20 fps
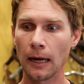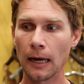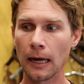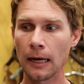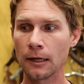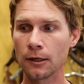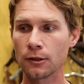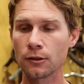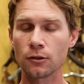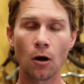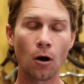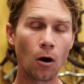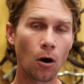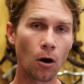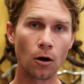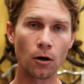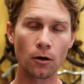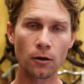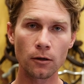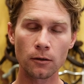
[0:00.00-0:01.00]
It is
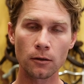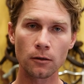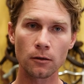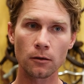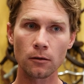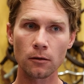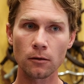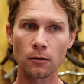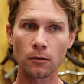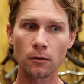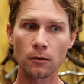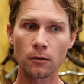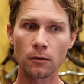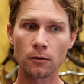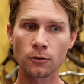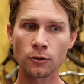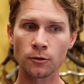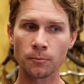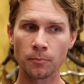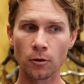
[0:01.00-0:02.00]
hard
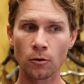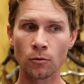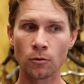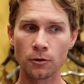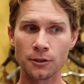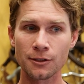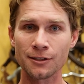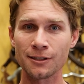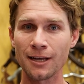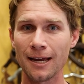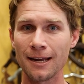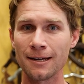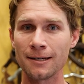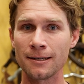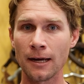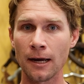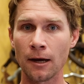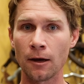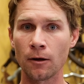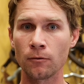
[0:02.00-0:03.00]
to put a horse's head
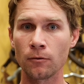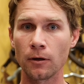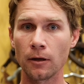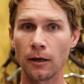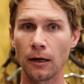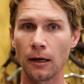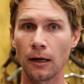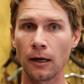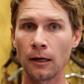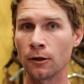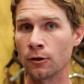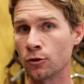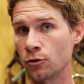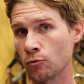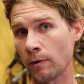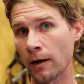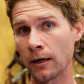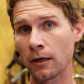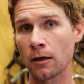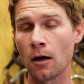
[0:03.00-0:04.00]
down in a
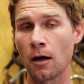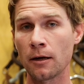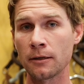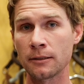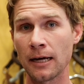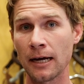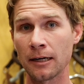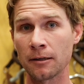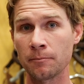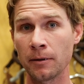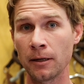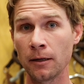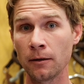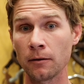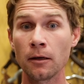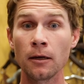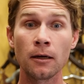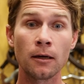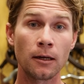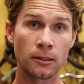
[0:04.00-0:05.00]
direct contact
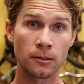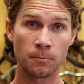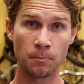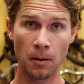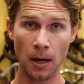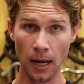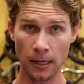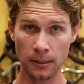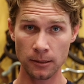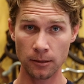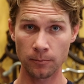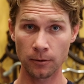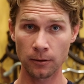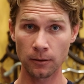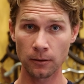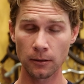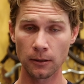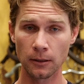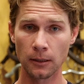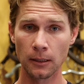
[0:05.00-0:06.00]
bit. It's
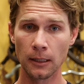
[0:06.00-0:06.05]
possible,